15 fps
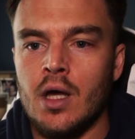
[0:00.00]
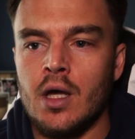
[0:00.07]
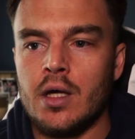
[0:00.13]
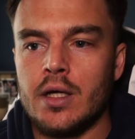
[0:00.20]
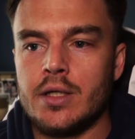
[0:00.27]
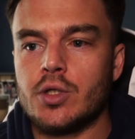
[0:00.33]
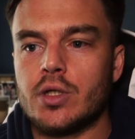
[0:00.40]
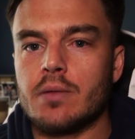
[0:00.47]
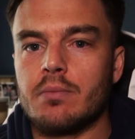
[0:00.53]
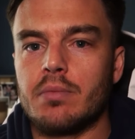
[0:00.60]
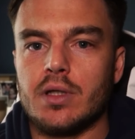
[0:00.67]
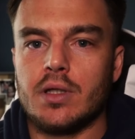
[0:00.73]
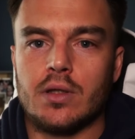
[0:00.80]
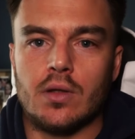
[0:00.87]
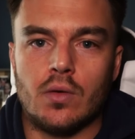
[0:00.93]
and you're
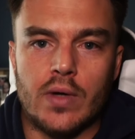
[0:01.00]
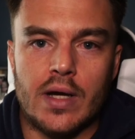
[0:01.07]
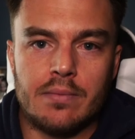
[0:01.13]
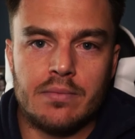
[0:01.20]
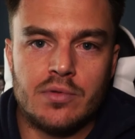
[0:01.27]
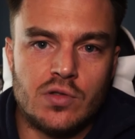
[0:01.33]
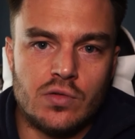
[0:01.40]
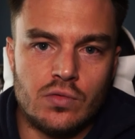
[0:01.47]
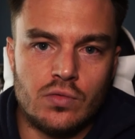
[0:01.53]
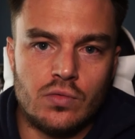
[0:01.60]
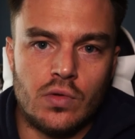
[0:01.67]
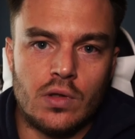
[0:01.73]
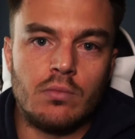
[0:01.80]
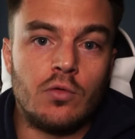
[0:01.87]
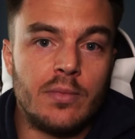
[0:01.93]
completing the rep to
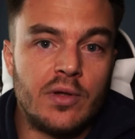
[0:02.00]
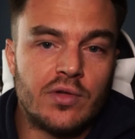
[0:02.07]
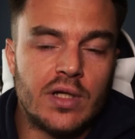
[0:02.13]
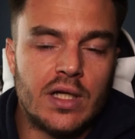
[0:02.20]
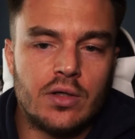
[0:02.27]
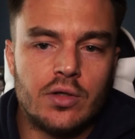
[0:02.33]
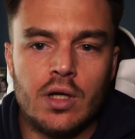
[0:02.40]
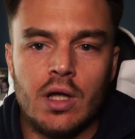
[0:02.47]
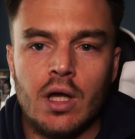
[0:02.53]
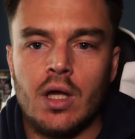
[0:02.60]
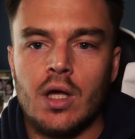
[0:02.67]
the movement standard,